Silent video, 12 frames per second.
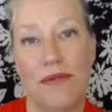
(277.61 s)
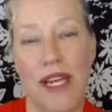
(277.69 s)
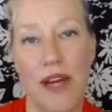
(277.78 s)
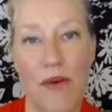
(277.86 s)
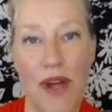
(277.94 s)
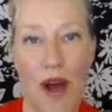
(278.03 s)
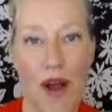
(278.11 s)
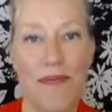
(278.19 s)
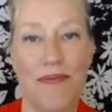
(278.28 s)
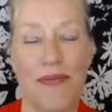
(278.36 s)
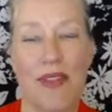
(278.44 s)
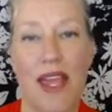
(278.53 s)
here we are,
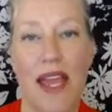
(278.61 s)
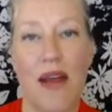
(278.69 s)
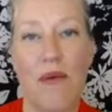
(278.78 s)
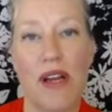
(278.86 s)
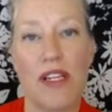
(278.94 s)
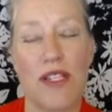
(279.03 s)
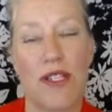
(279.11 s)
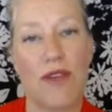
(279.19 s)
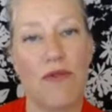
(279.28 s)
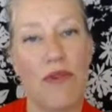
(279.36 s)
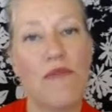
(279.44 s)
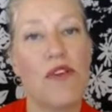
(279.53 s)
and I want to just
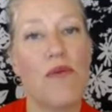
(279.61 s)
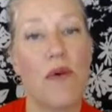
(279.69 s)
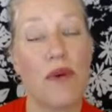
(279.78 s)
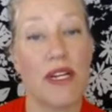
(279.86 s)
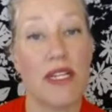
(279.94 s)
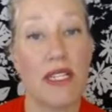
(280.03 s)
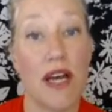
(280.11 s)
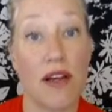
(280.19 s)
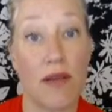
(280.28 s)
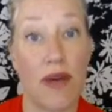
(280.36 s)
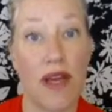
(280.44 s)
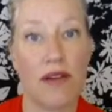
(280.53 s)
review what we're going to
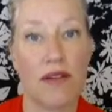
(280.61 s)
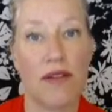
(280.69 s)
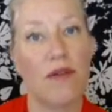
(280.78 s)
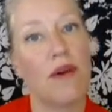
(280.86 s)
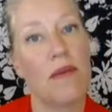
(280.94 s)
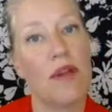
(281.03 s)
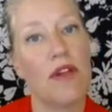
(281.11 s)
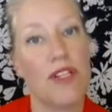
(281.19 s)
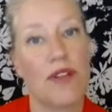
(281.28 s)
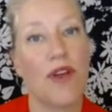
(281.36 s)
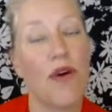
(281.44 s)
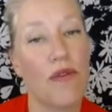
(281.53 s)
talk about. So I'm going to
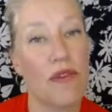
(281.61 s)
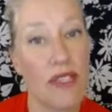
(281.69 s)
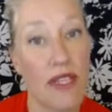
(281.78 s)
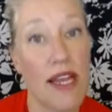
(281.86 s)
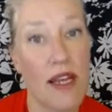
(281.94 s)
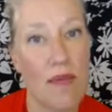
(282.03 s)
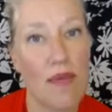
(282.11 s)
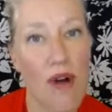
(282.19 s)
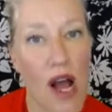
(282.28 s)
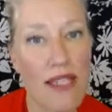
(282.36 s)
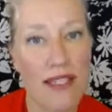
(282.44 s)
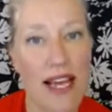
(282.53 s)
just go over the sign-up
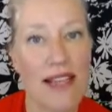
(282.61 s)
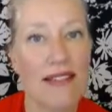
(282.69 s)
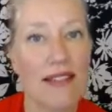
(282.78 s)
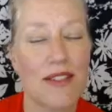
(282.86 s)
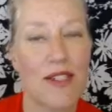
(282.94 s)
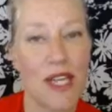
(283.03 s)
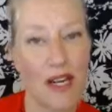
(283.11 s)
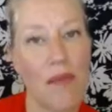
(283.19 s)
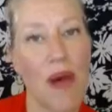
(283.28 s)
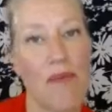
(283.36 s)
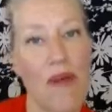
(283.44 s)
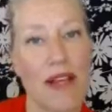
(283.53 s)
process. I'll talk
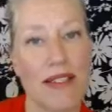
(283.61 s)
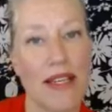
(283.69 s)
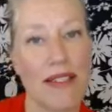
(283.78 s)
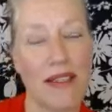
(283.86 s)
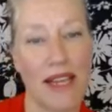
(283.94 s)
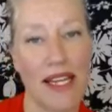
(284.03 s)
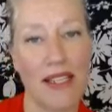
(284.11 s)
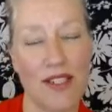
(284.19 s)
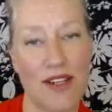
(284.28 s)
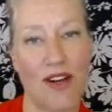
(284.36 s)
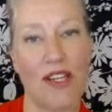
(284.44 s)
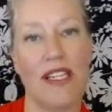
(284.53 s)
about process of getting
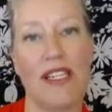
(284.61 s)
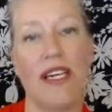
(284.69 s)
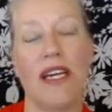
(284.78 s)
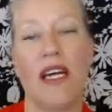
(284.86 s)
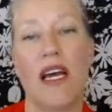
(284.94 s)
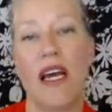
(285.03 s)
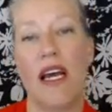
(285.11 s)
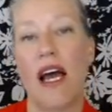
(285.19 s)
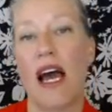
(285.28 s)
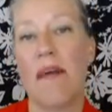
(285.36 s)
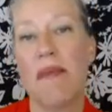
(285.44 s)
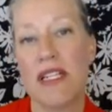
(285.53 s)
started.
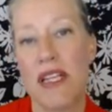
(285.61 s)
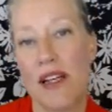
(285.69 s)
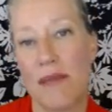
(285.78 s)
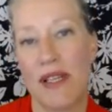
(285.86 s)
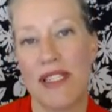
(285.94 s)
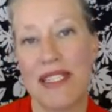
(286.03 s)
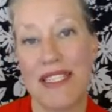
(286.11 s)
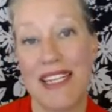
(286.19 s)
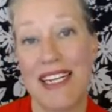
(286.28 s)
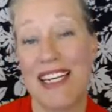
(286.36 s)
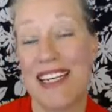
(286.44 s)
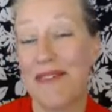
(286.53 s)
I'm going to talk about
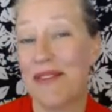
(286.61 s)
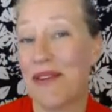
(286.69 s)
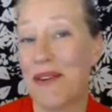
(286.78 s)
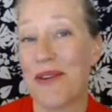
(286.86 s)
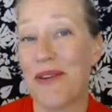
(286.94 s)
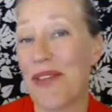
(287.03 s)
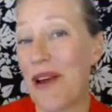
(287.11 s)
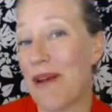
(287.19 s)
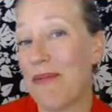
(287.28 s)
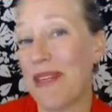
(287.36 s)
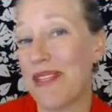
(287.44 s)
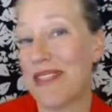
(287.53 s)
listening, and even though you're a
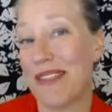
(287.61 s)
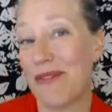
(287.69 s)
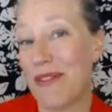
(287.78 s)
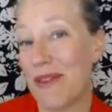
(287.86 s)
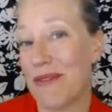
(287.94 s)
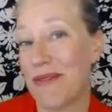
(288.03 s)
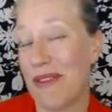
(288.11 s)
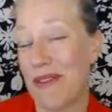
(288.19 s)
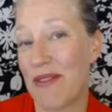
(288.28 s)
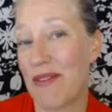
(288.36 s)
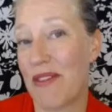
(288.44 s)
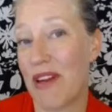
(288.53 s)
therapist, for those of you
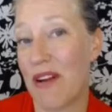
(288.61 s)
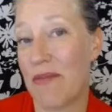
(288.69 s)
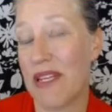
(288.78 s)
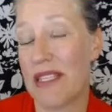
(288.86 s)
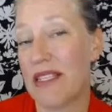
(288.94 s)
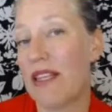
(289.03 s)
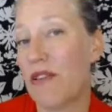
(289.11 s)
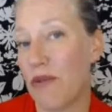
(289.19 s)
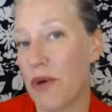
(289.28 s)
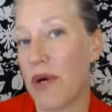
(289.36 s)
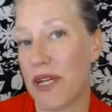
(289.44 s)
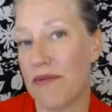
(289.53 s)
that are therapists, sit
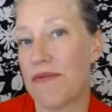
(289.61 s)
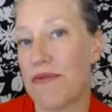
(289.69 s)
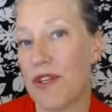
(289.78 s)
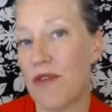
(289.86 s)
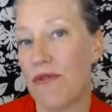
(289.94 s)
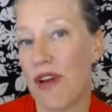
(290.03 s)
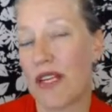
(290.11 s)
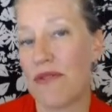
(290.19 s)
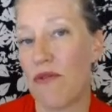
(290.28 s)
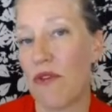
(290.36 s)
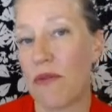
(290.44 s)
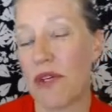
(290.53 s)
through it. Don't fast
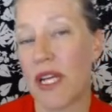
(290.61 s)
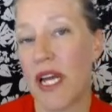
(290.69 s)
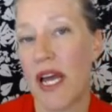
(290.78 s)
forward.